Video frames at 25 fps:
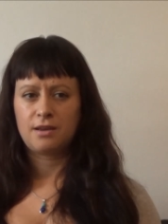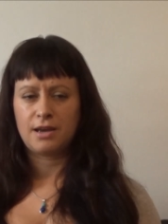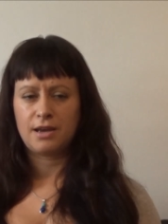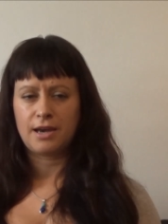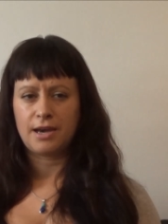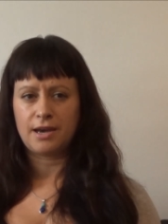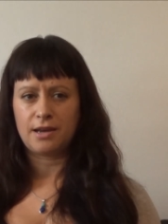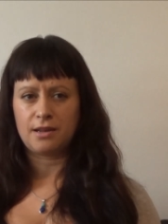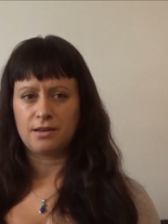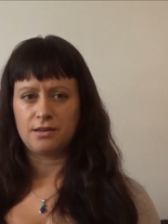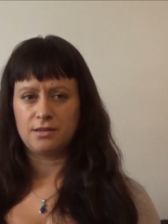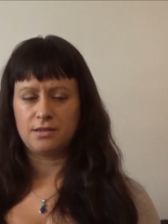
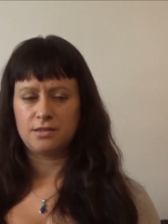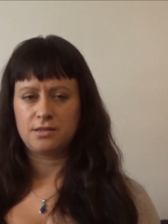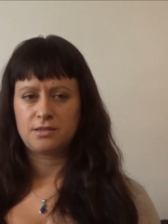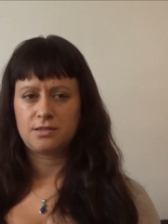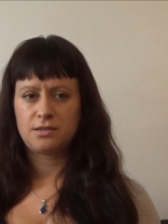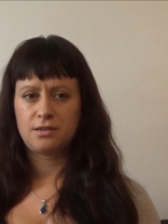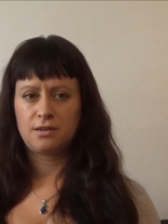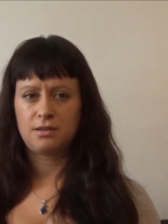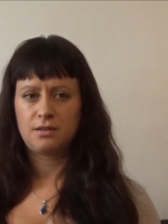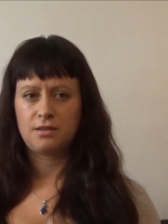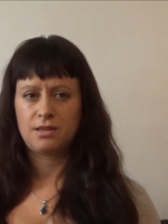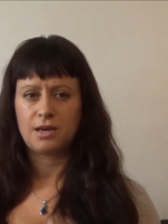and
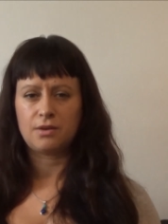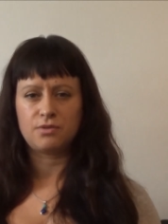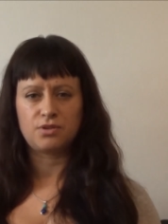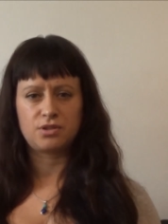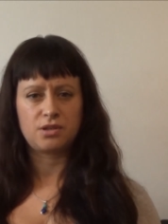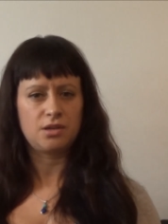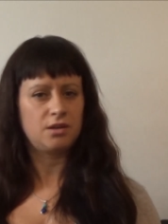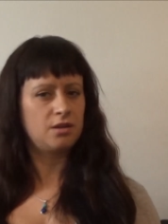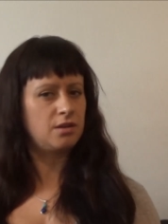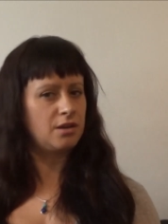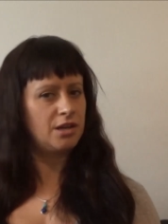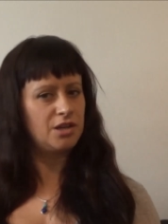that was
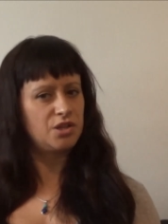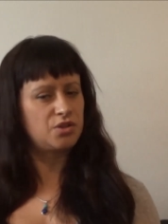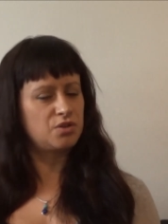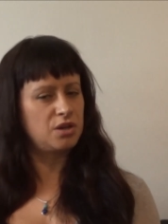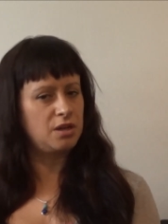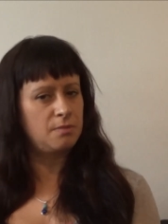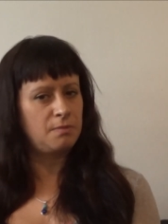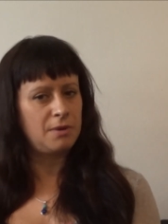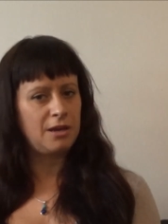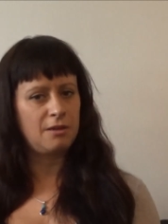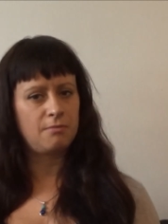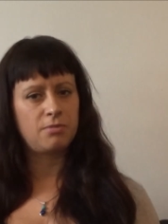good. I
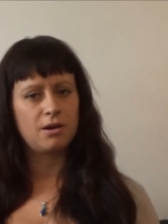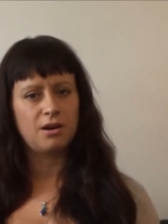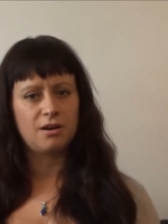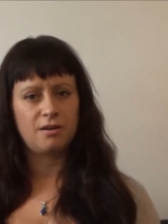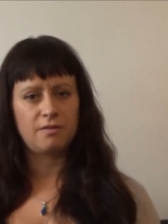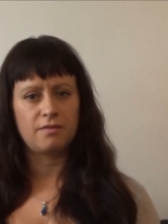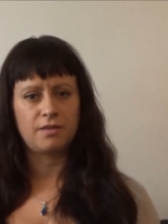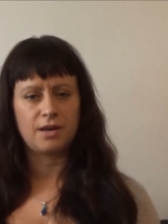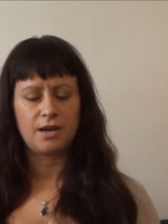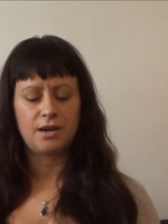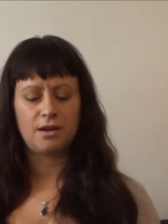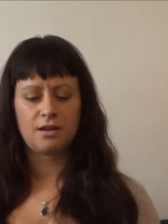enjoyed being part
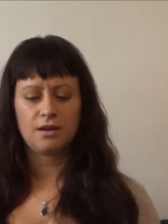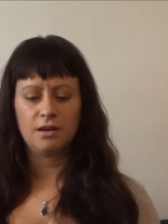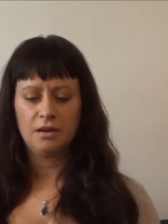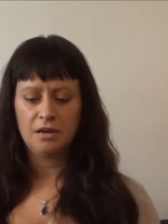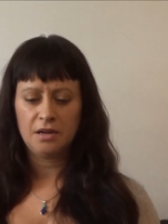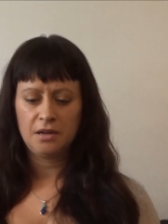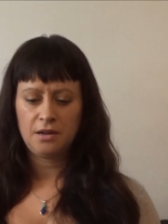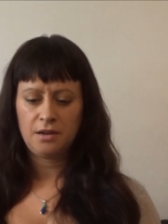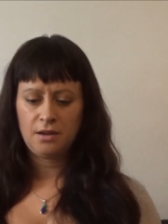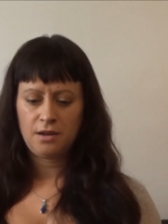of that.